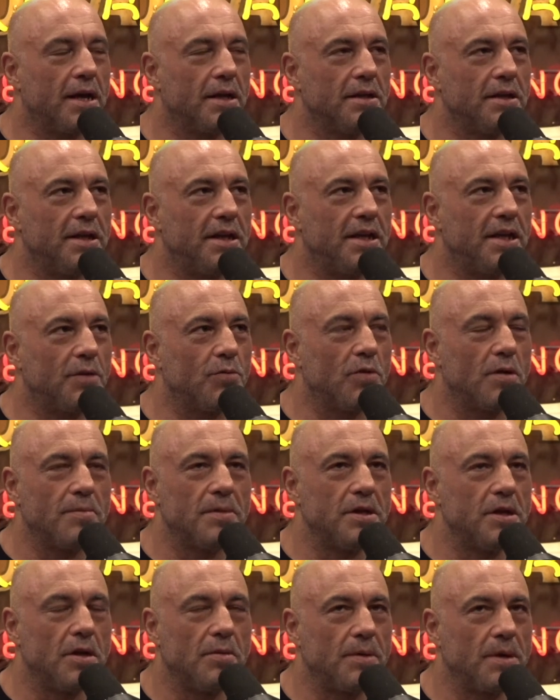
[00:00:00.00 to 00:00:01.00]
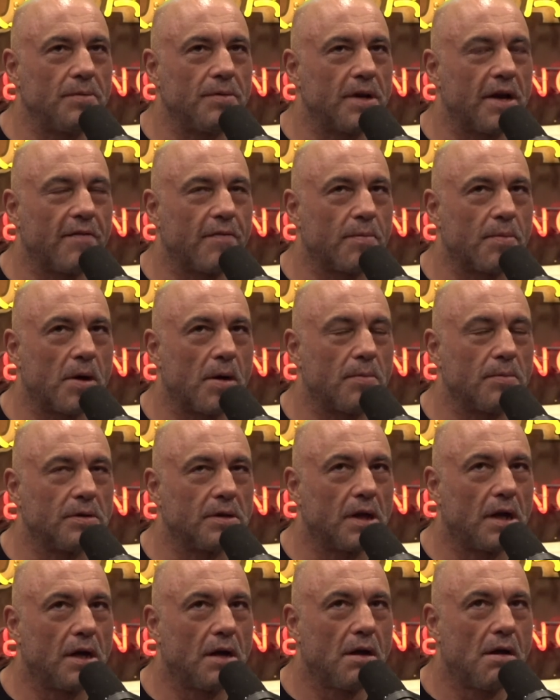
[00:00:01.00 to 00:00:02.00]
a leading woman, nobody would have a problem with
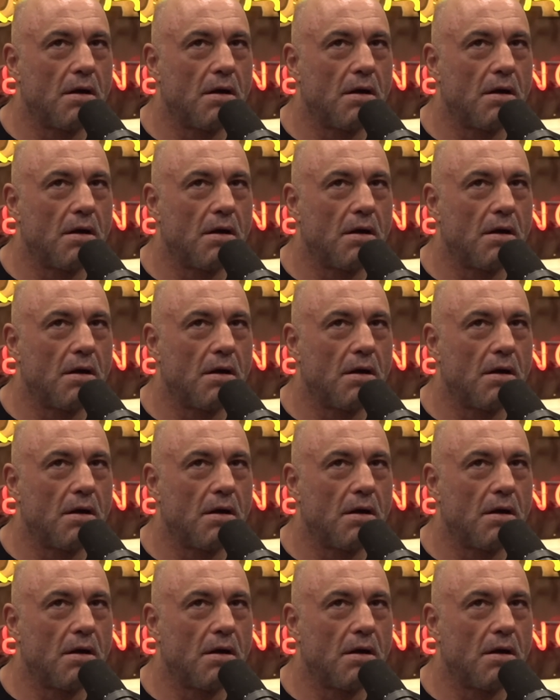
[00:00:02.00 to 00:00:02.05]
that.